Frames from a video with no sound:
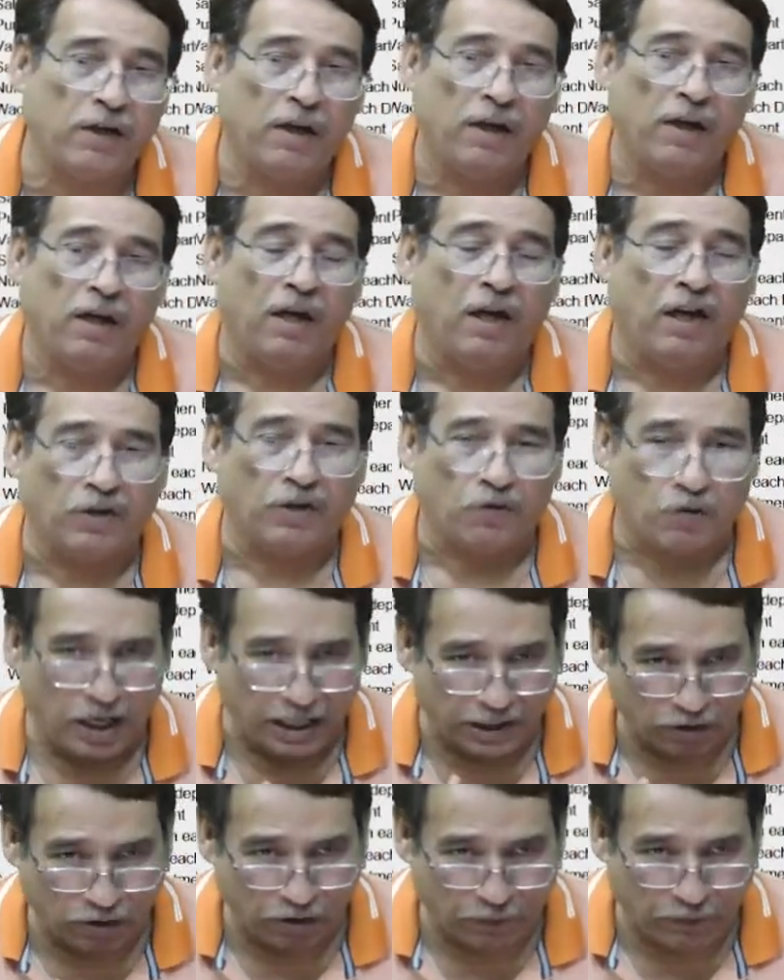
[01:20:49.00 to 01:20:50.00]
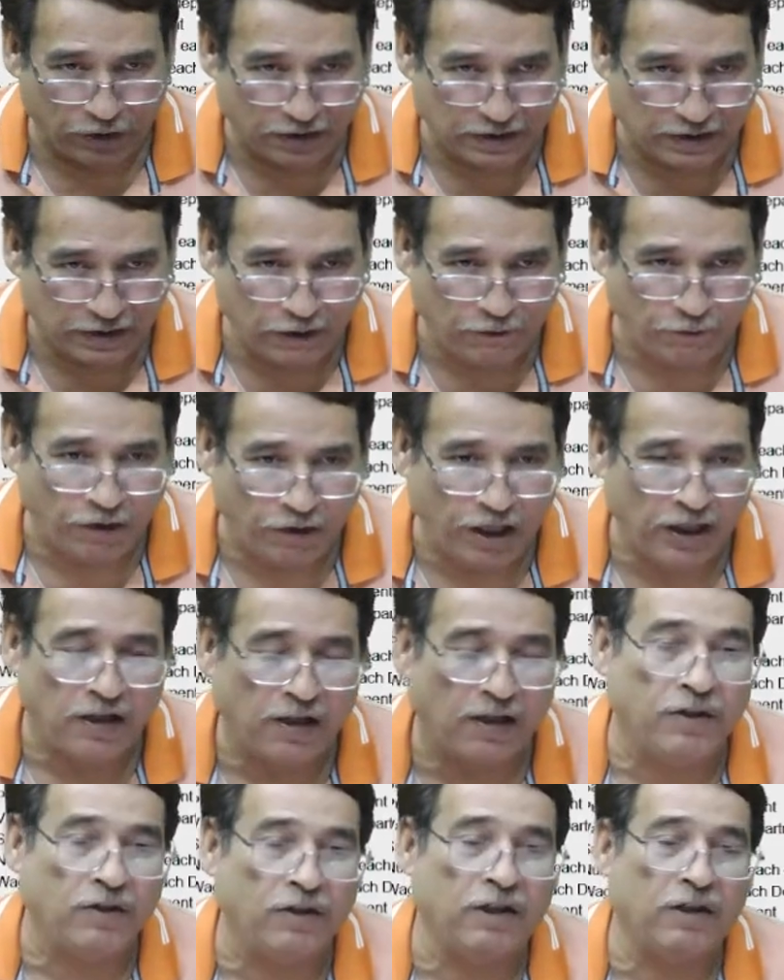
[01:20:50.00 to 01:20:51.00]
And quite obviously, when
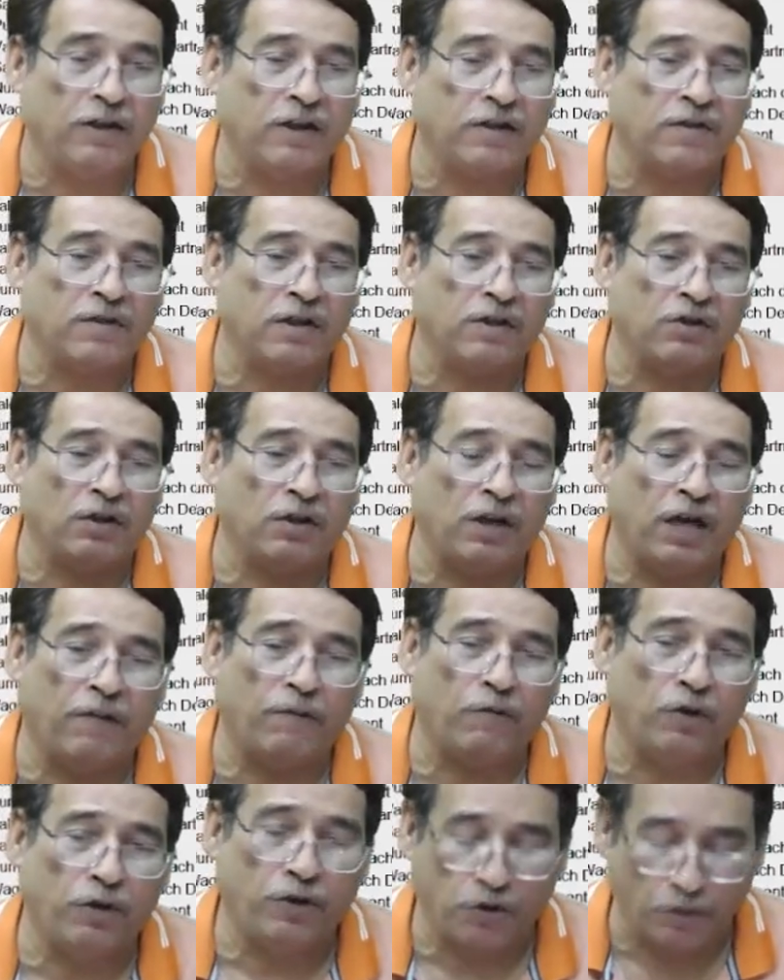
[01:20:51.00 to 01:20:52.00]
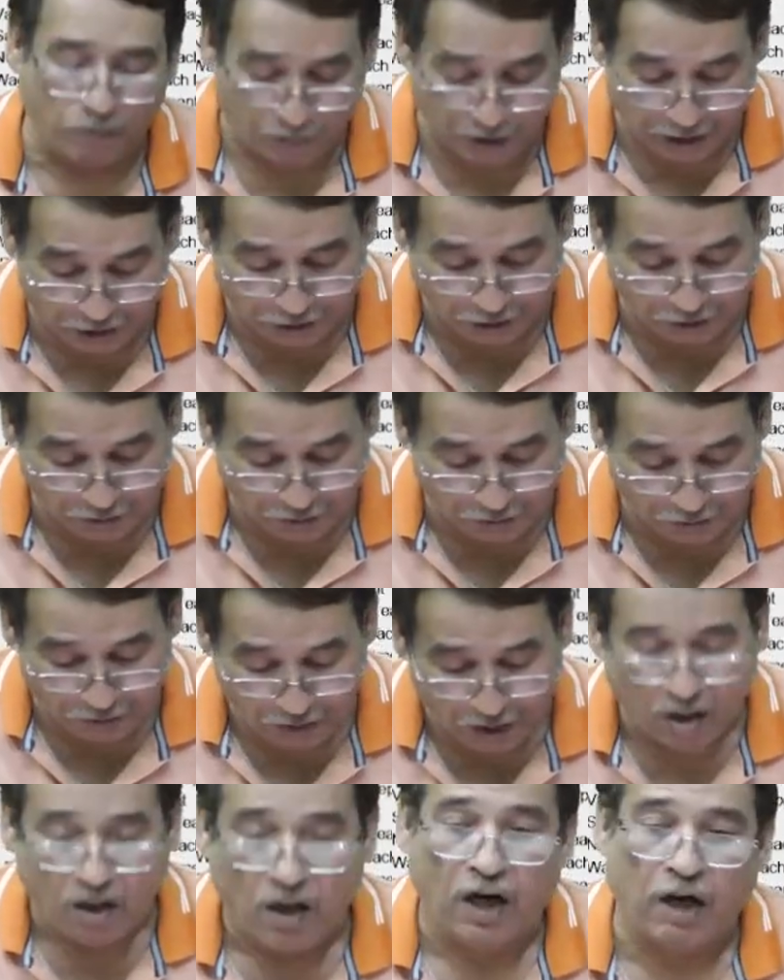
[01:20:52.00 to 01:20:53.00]
in the next session I'm going to meet you,
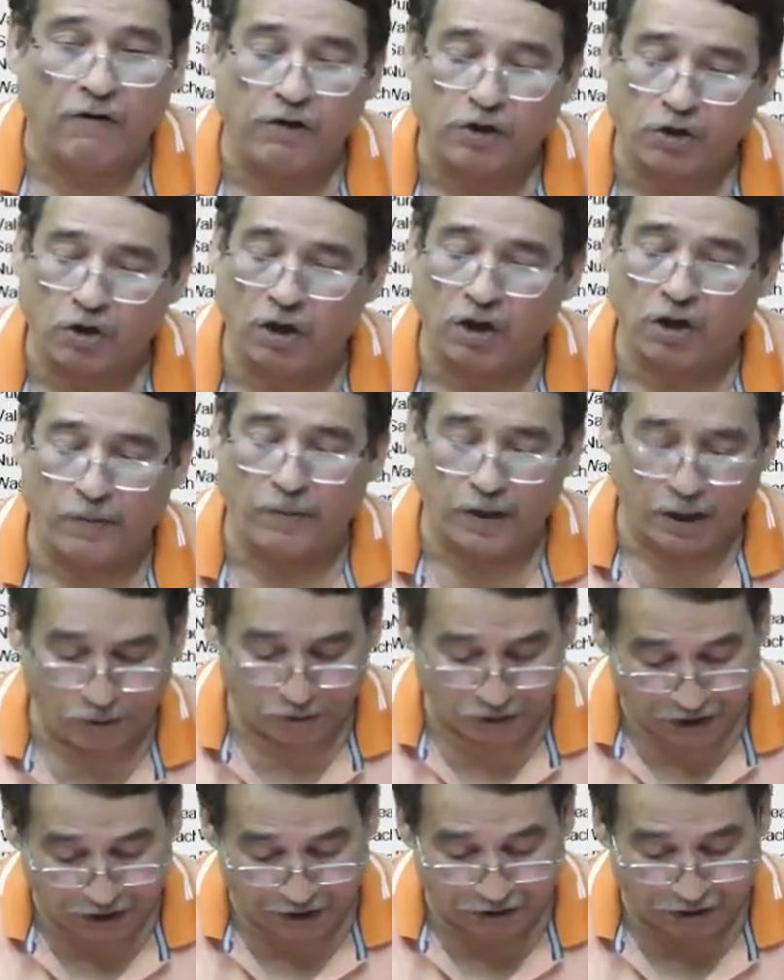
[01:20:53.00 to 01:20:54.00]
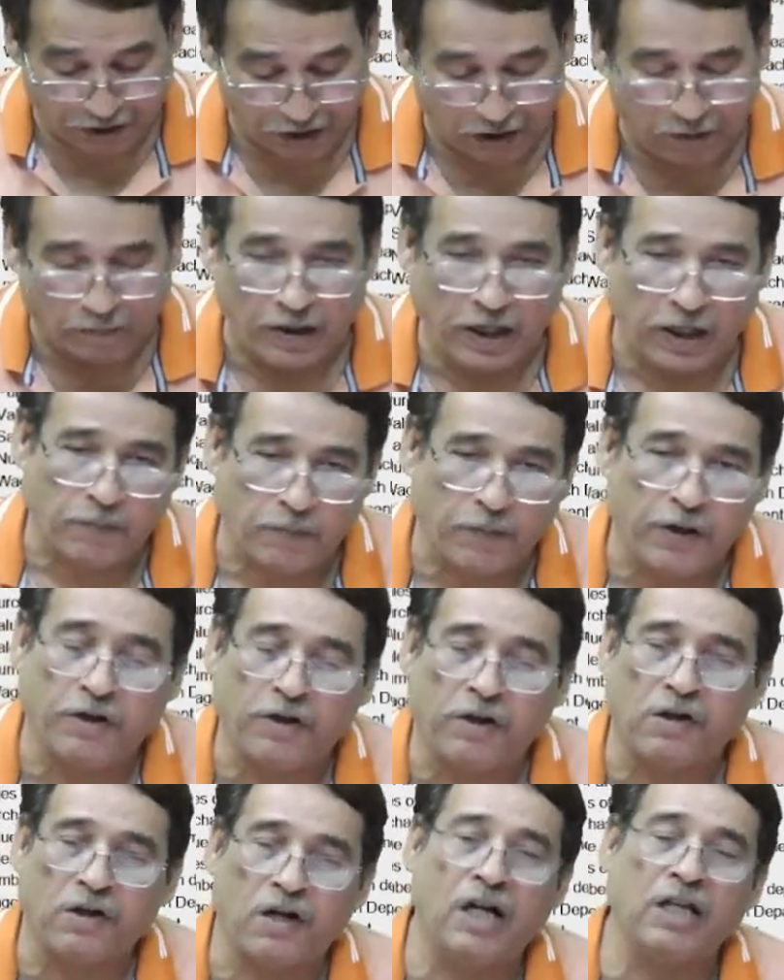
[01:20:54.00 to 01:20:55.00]
I will talk about
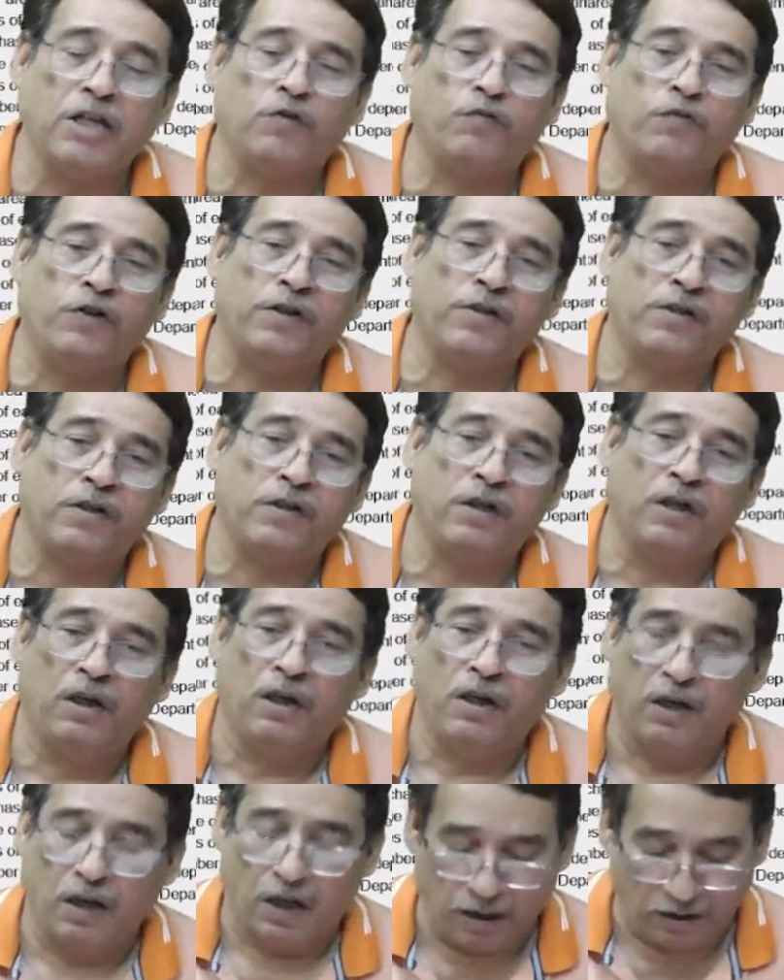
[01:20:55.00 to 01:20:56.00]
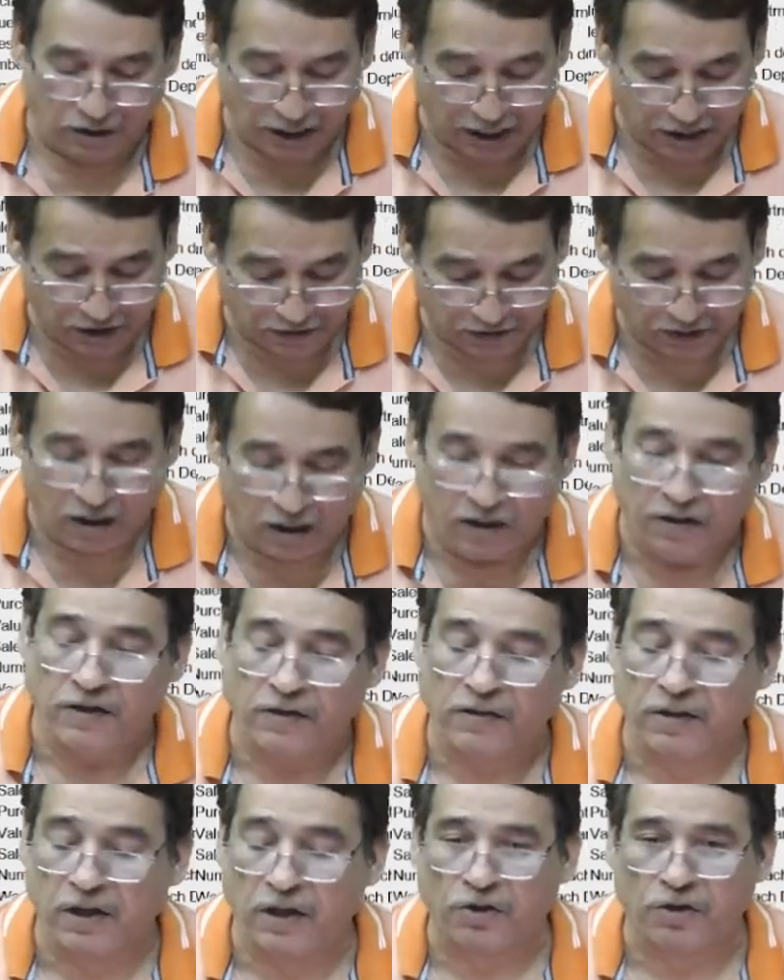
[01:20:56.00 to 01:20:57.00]
interdepartmental transfers, and that is under
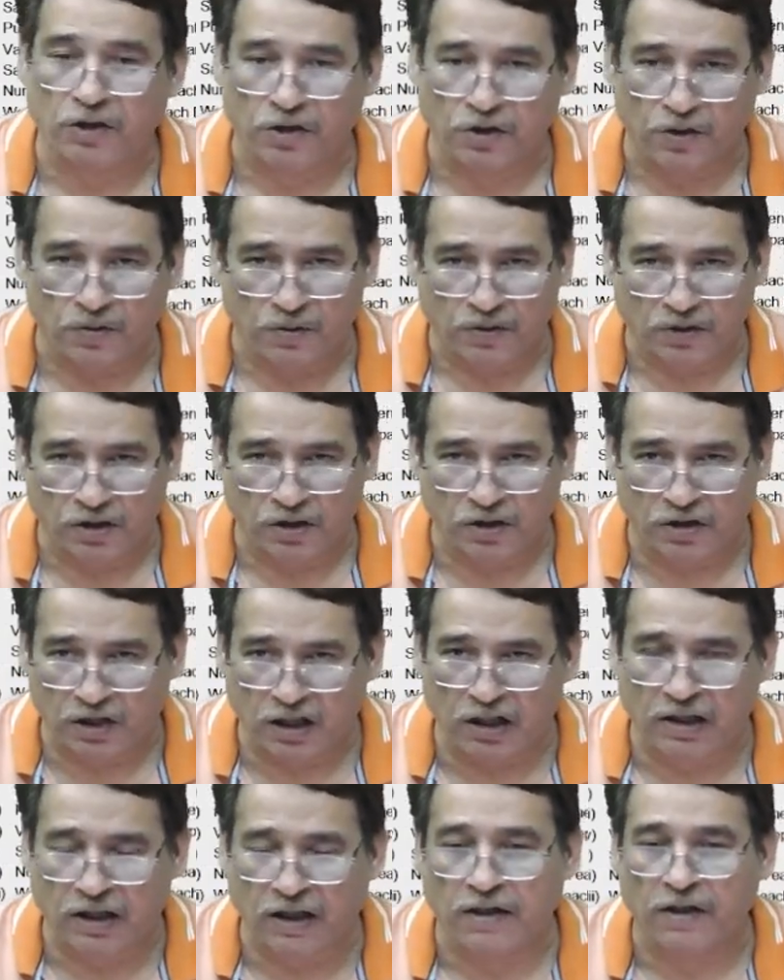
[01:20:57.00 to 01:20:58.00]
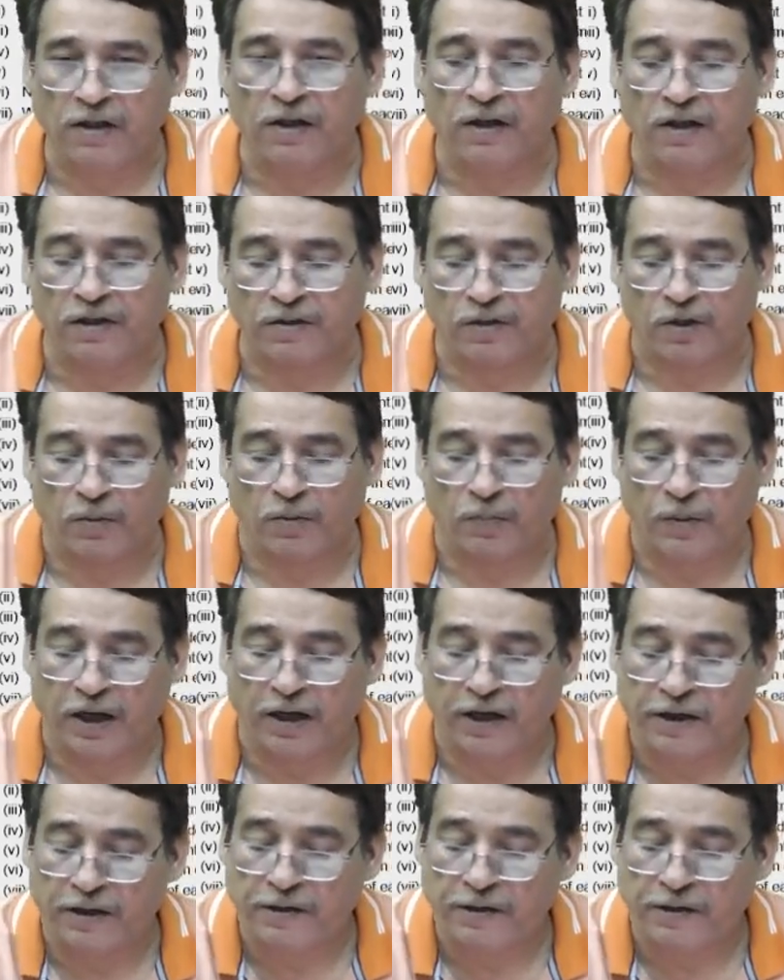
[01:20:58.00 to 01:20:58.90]
section two. So till then, it's goodbye.